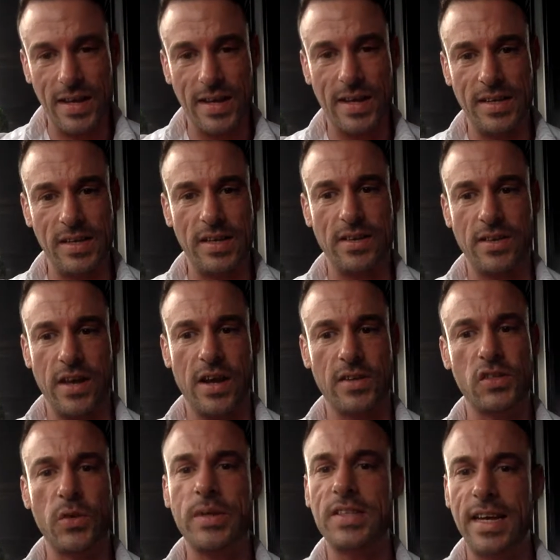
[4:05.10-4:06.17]

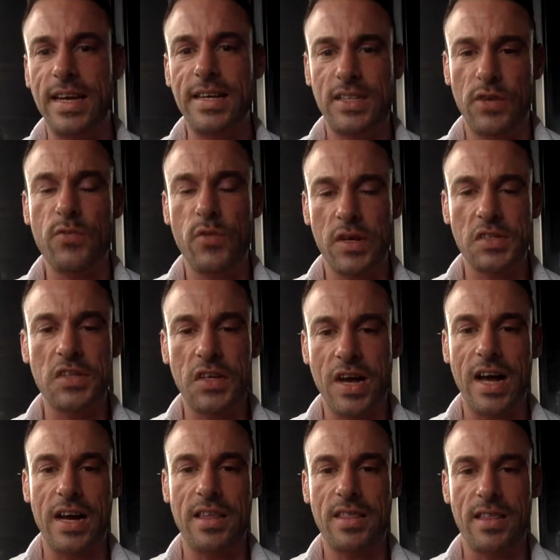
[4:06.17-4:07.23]
So it's easy for us to
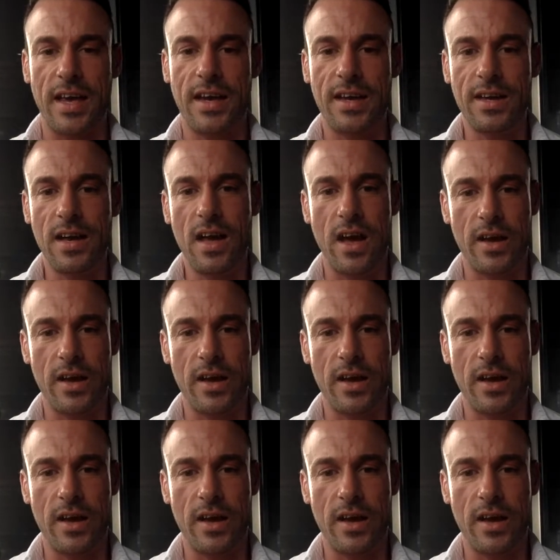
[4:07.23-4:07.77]
kind of think,